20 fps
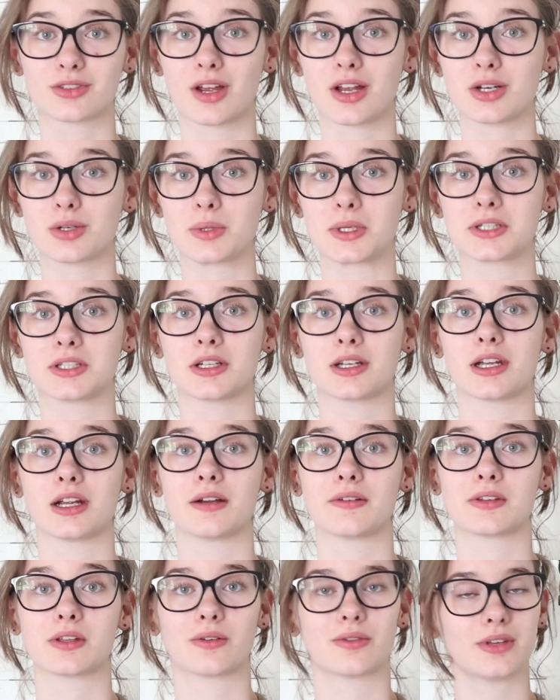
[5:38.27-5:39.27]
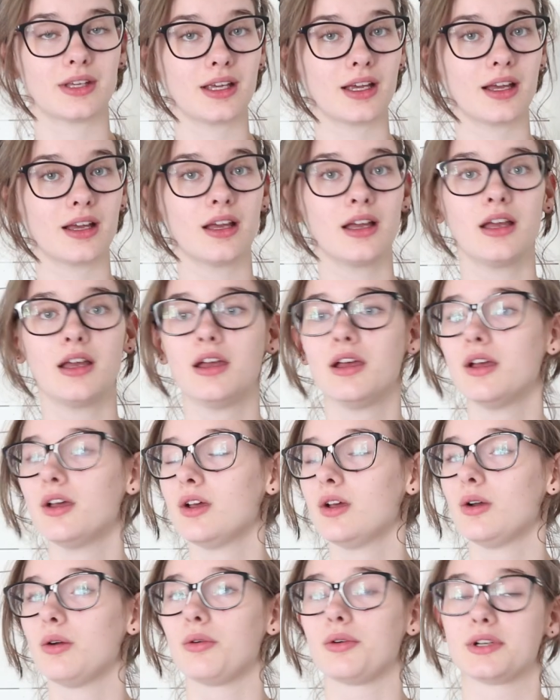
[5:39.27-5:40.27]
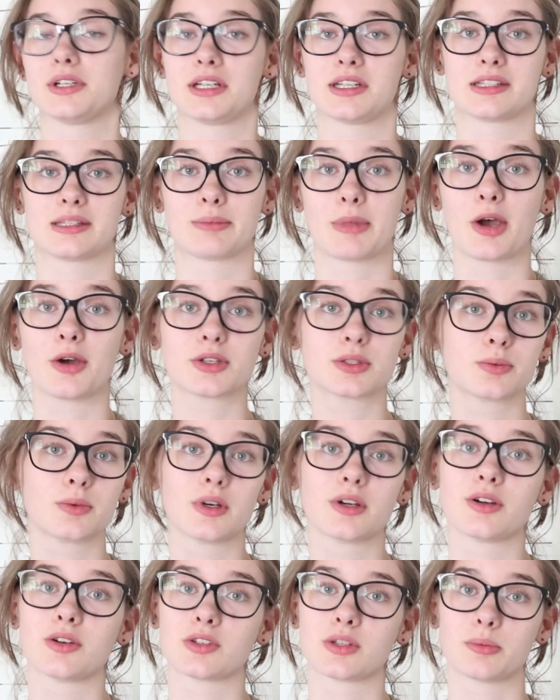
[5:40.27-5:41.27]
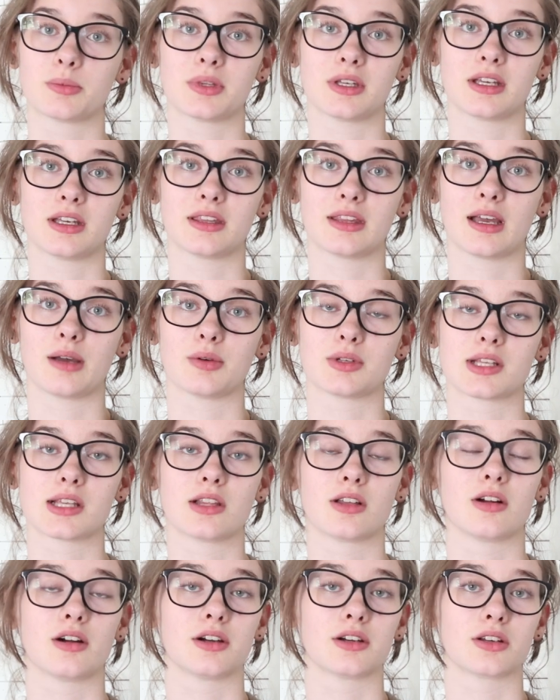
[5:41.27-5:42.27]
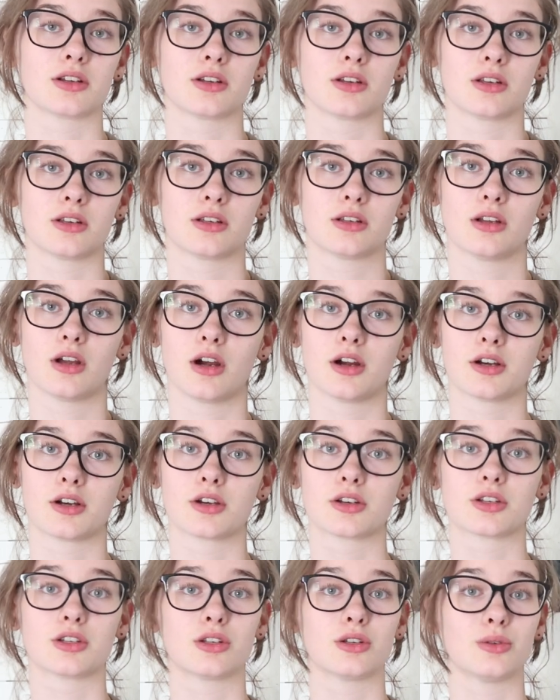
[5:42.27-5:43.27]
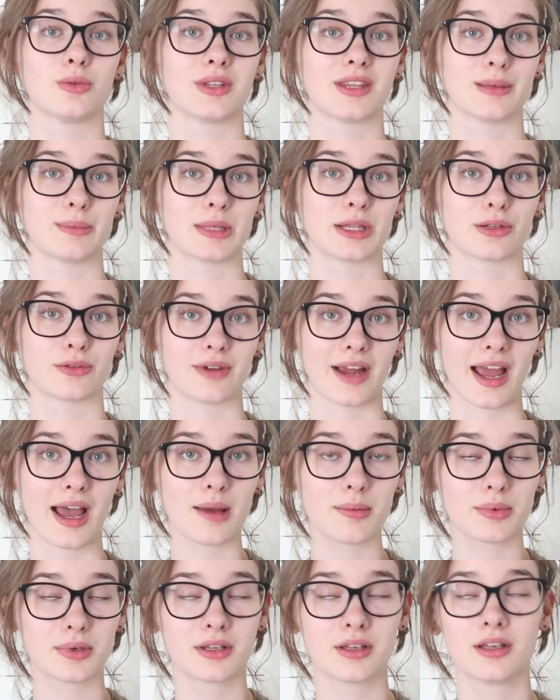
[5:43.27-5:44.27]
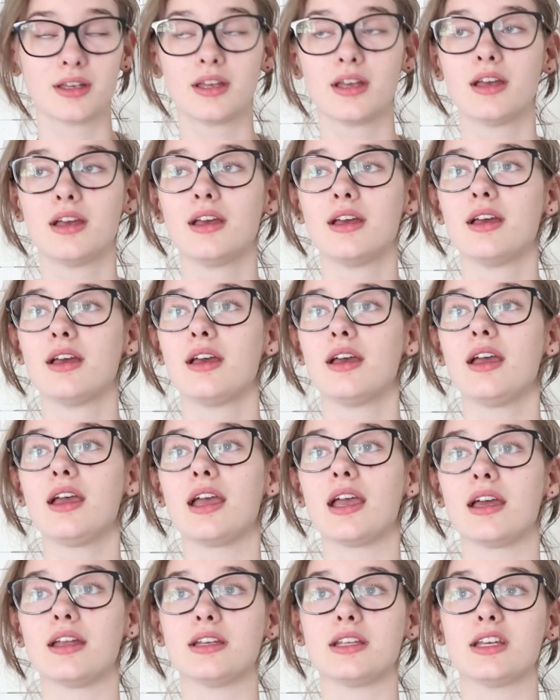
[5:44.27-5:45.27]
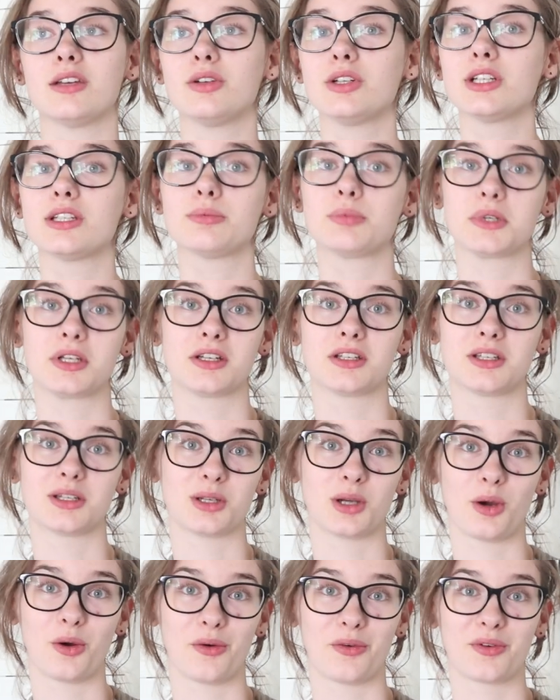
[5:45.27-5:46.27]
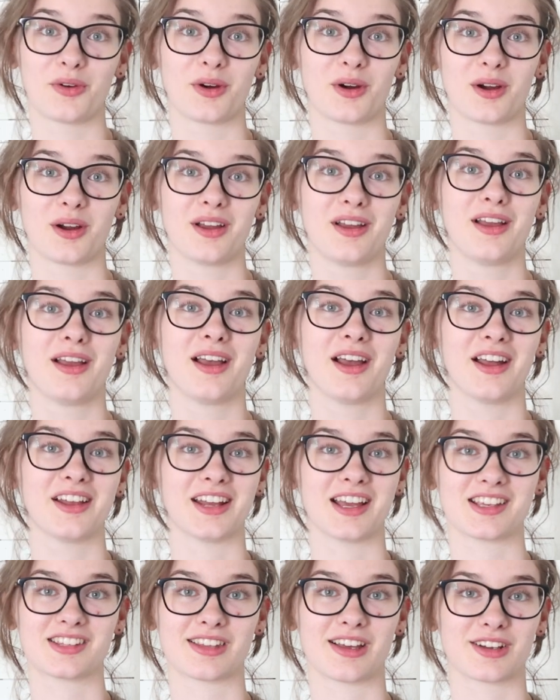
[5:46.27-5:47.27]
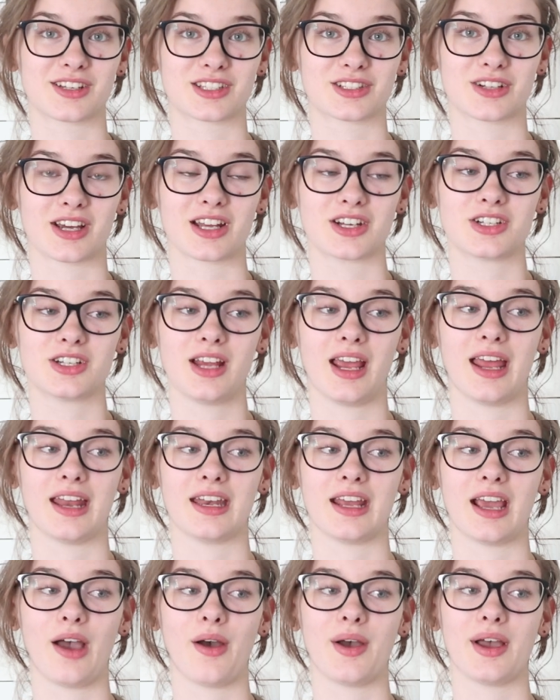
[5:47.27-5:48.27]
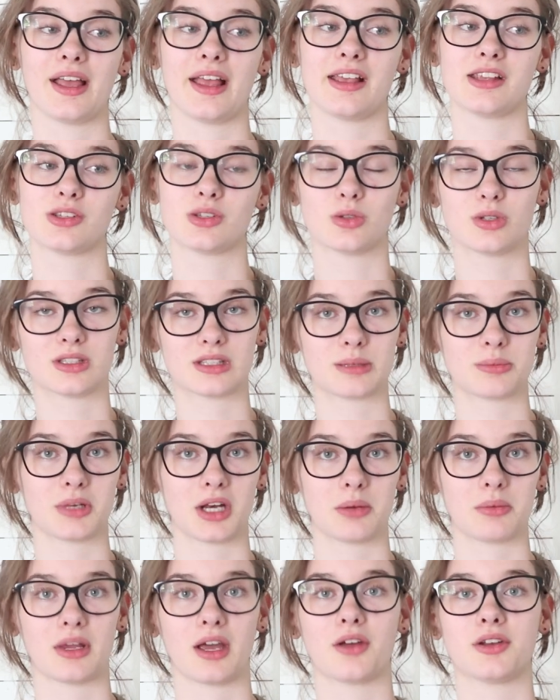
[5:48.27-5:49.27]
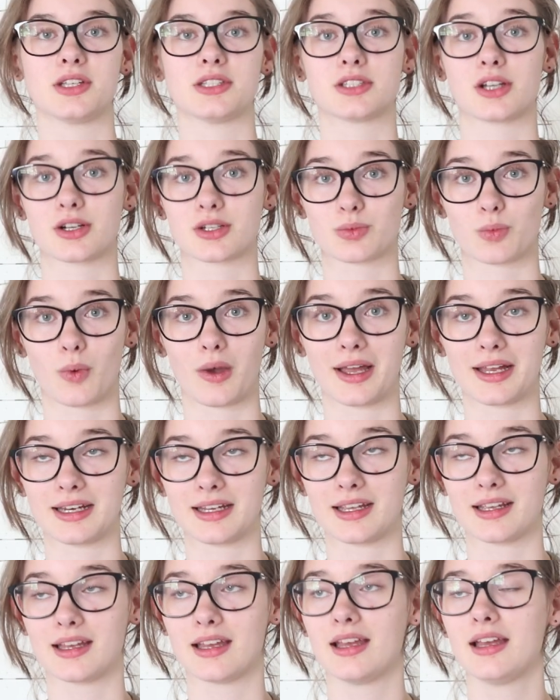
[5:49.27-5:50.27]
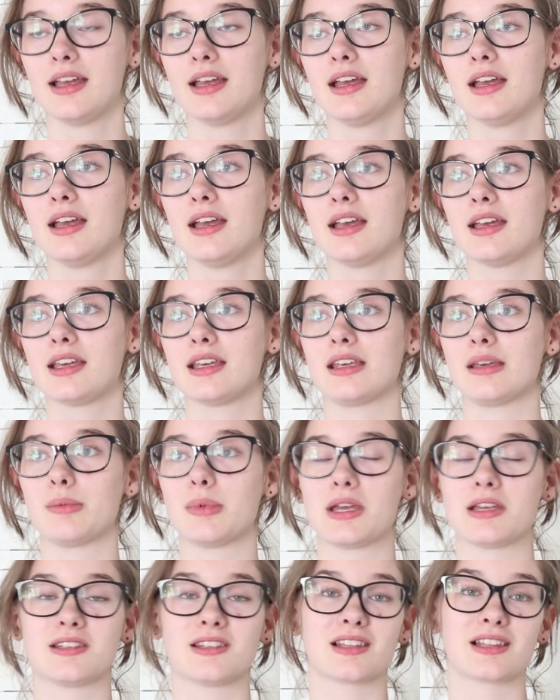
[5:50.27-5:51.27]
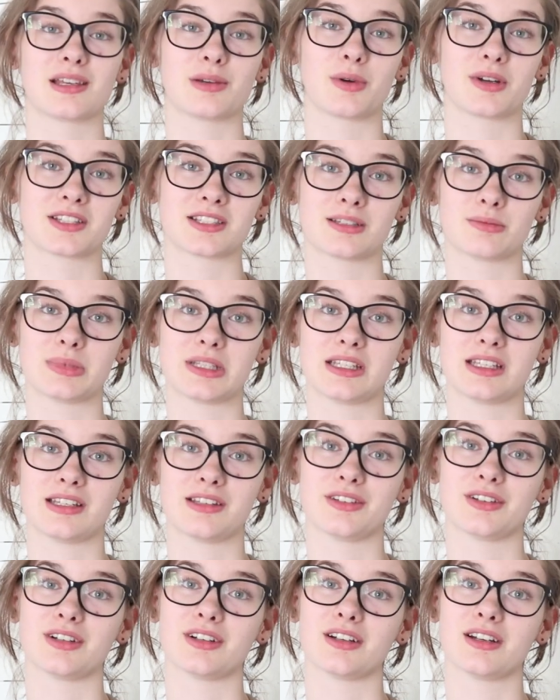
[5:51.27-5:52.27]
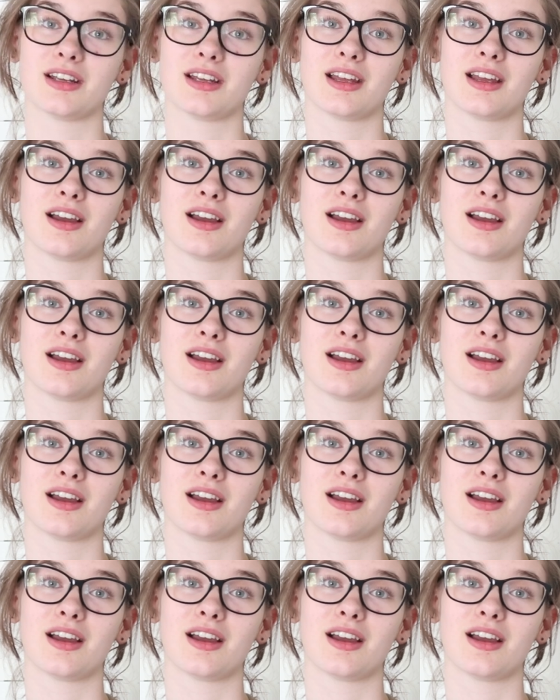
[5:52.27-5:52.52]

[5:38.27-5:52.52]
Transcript: stretch while I took care of Sophia or did some housework or something that was a little hard to, harder to do with him in the wrap. And he would just be good to go for a nice long stretch. And now as soon as I put him down, he starts whining. He basically wants to be either